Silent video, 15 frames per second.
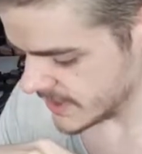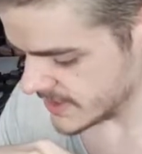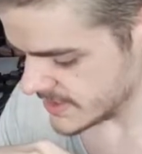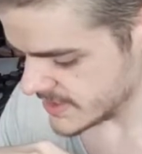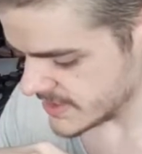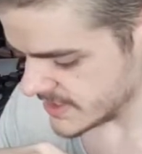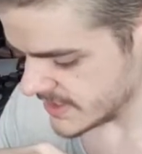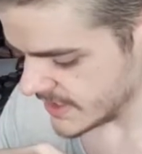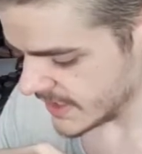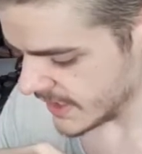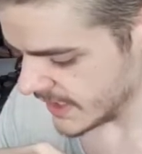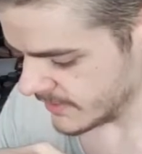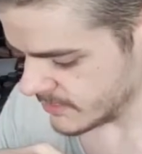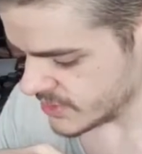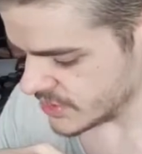is the
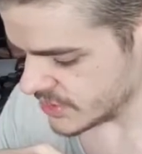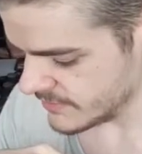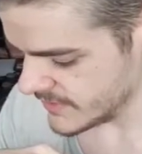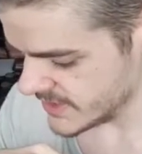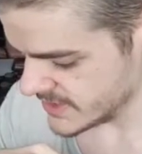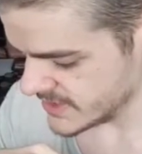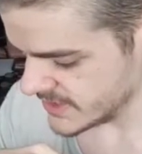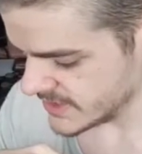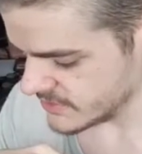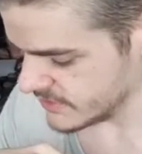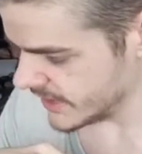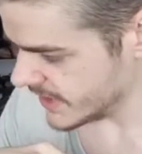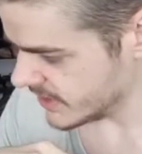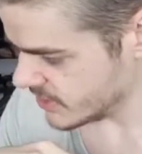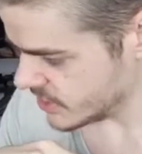How It Should Have Ended
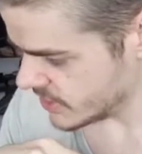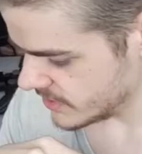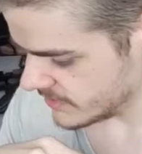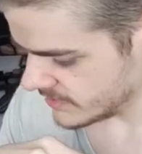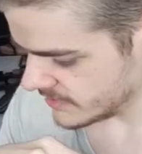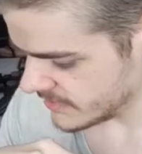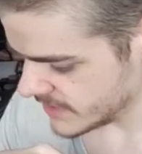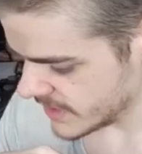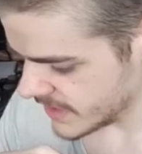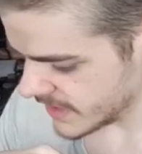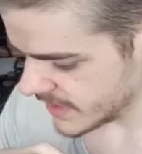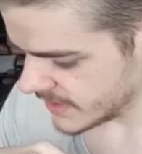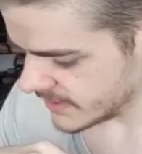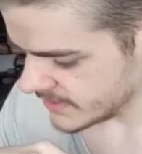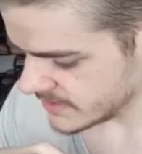reaction
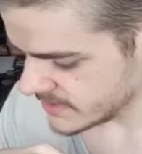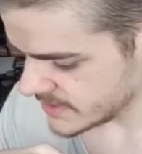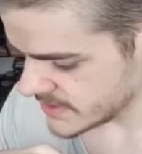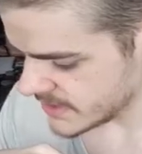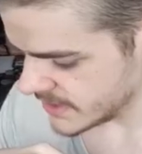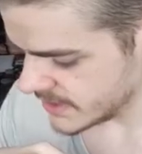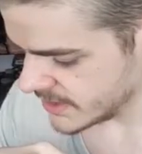and